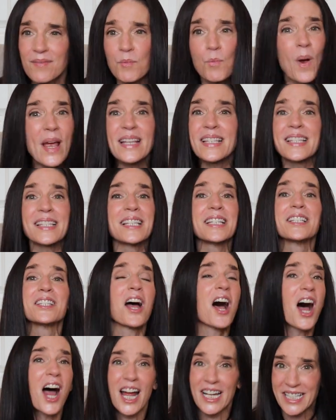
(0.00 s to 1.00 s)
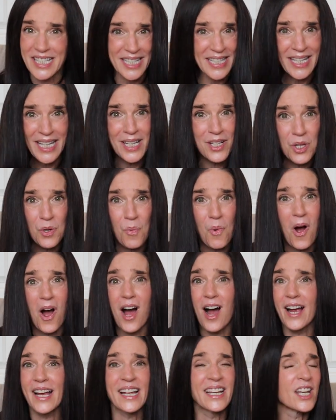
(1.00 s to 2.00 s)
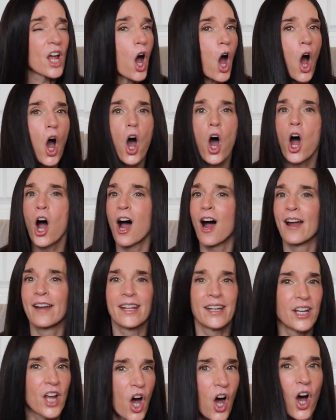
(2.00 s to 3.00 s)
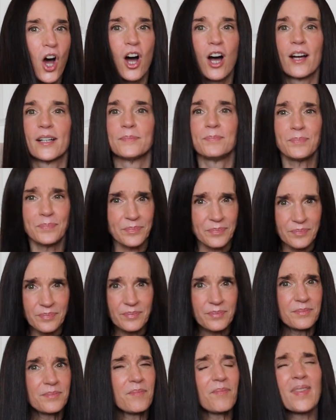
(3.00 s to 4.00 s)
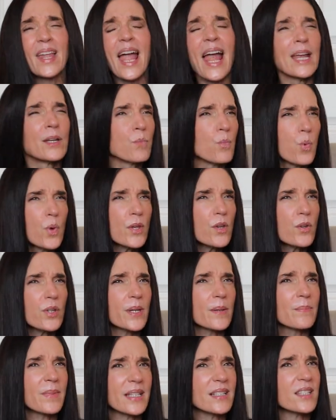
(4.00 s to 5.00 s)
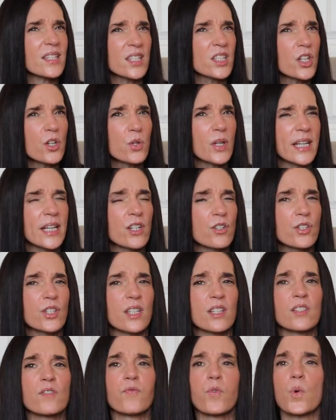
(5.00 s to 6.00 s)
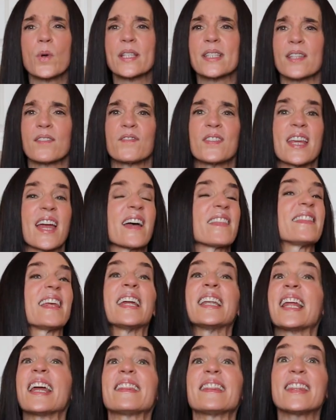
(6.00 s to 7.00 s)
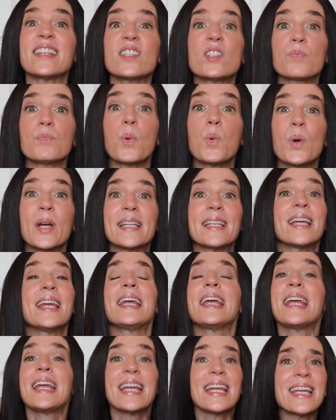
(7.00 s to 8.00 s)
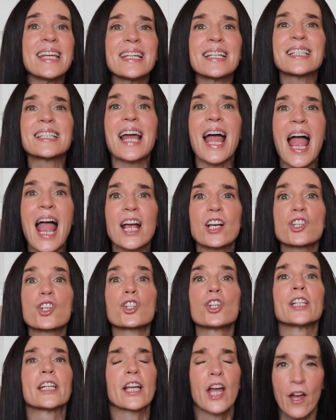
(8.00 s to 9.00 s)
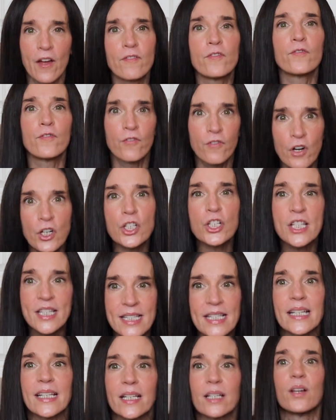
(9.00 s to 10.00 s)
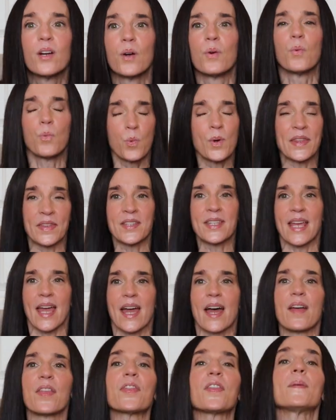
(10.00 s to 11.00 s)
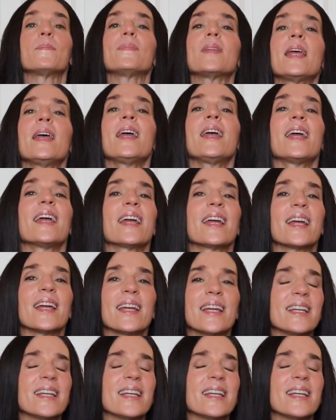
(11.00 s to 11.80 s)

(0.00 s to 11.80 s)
Wesley Dodds, Kilowog, and on and on. And William still hears this voice of death, and at this point, he is actually conversing with death.